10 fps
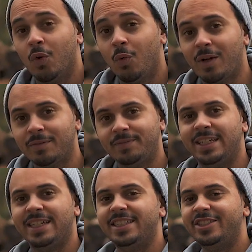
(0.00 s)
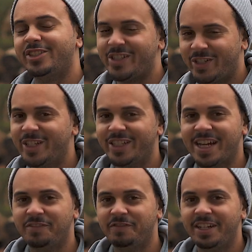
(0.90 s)
Well, just like the hood
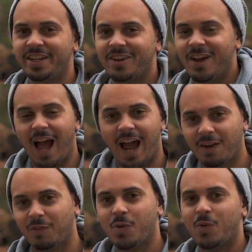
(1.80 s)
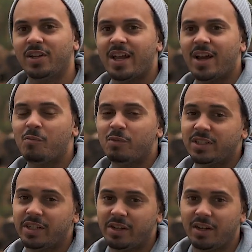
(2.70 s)
latch video, I recorded that
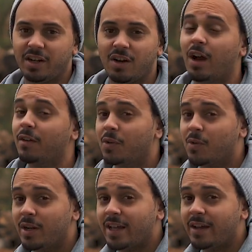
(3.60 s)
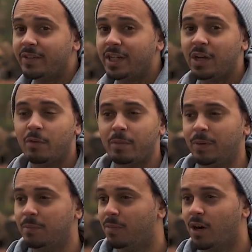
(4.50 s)
almost a year ago. I recorded that video
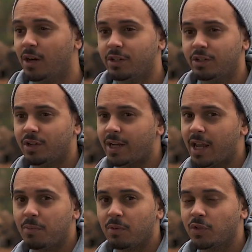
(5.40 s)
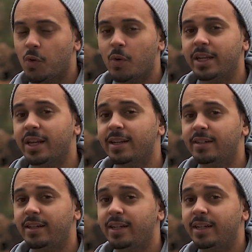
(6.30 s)
maybe March and April
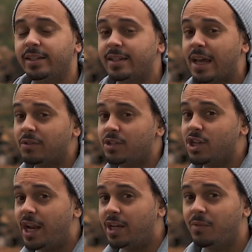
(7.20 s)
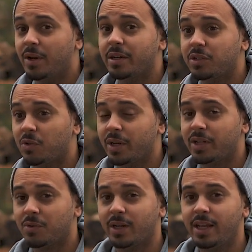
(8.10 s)
2019. It's now January
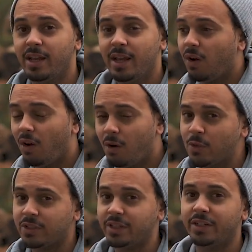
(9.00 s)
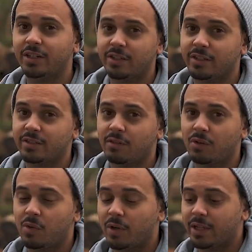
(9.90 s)
2020. Almost a year ago since I
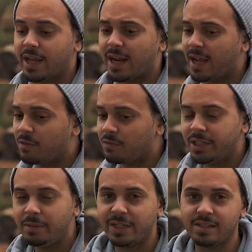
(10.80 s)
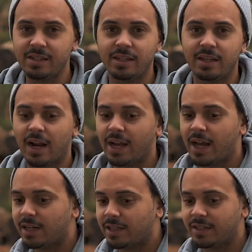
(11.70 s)
recorded that. I got really busy and
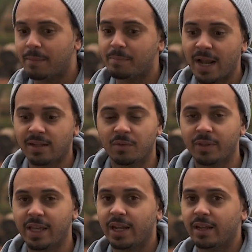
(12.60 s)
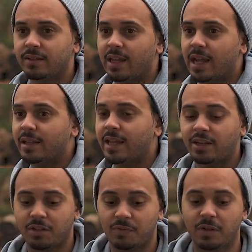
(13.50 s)
I just got backed up with edits and
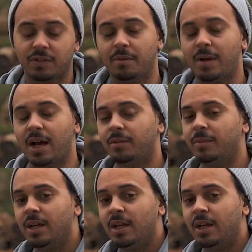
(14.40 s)
that just fell to the bottom.